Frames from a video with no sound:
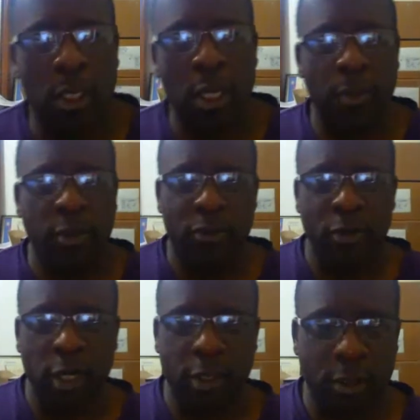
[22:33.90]
I've been
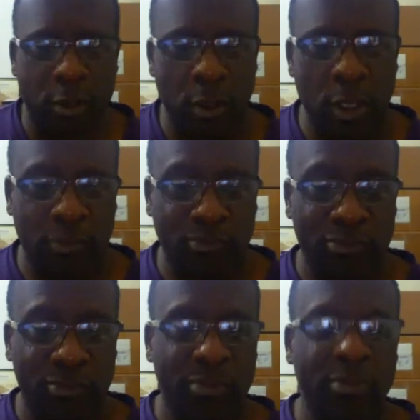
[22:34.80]
trying to
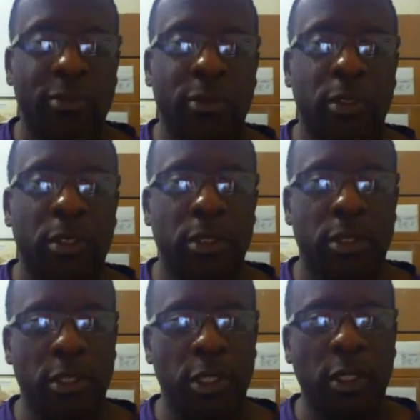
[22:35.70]

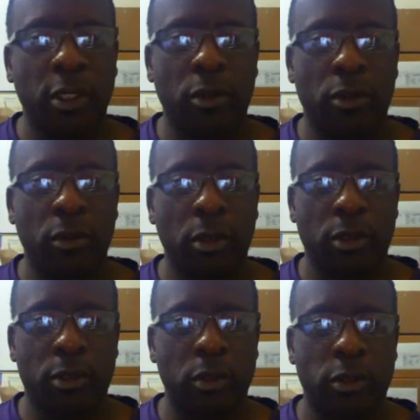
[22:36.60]
see here, do a
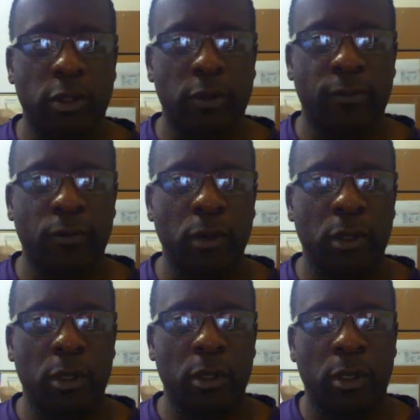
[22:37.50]
search here
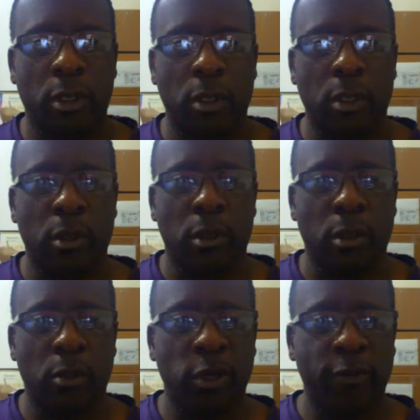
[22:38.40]
for
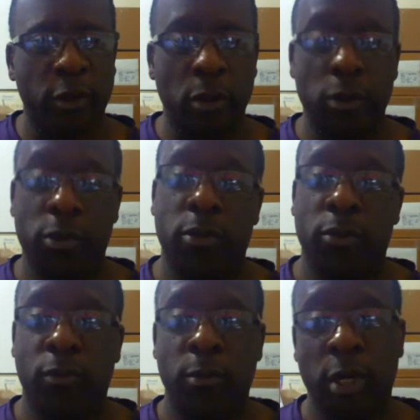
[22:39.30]
my viewers
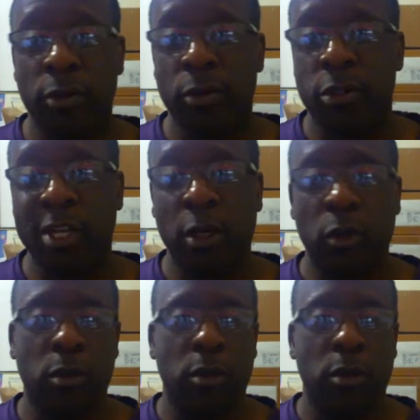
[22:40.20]
from my other channel.